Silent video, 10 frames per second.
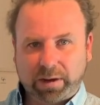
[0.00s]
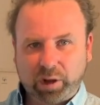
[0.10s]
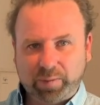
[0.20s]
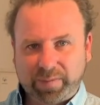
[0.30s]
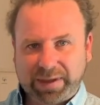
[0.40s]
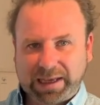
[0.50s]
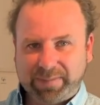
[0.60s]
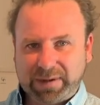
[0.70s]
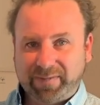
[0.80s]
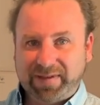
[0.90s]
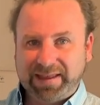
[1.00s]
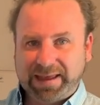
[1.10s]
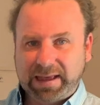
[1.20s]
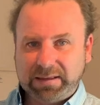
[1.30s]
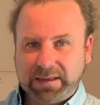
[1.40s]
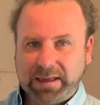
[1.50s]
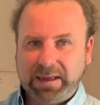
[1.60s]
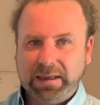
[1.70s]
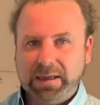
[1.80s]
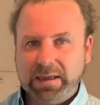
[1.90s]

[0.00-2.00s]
open, picking up everything out there.